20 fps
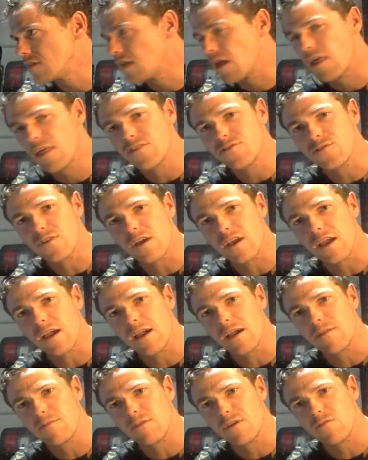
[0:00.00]
That's right.
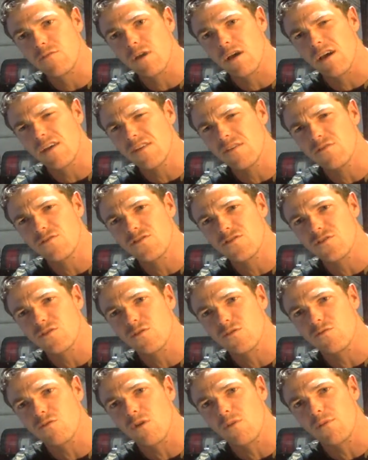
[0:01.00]
I think it was just
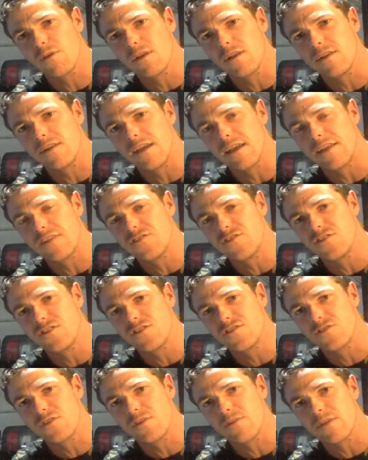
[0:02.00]
called Robert Downey
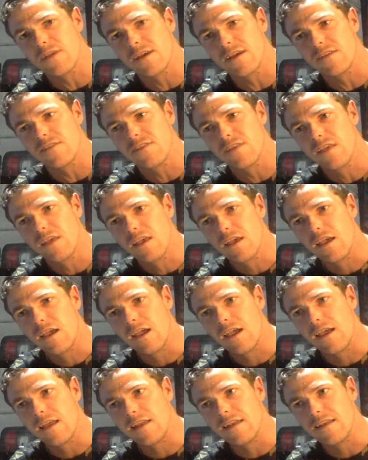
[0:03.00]
Jr. Dream Cars,
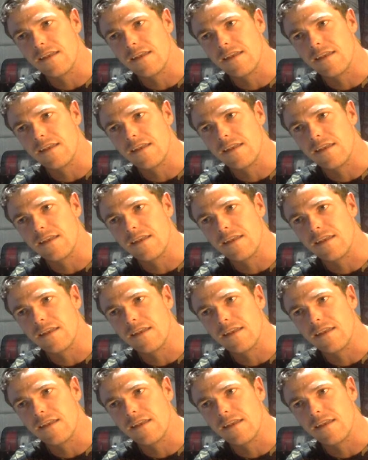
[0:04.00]
and